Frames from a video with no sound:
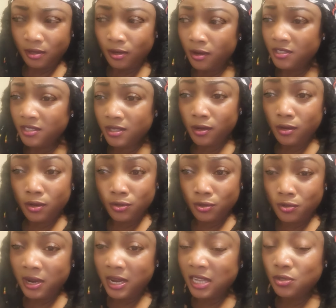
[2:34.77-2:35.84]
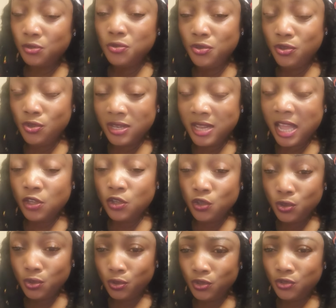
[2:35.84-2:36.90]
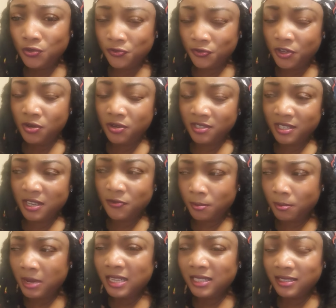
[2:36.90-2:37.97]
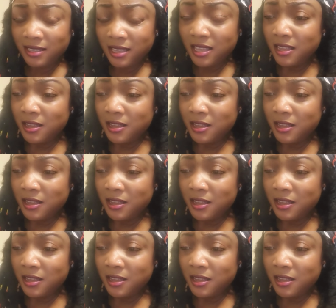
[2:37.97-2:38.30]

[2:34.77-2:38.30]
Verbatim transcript: God is calling on you right now to you that you should free yourself from that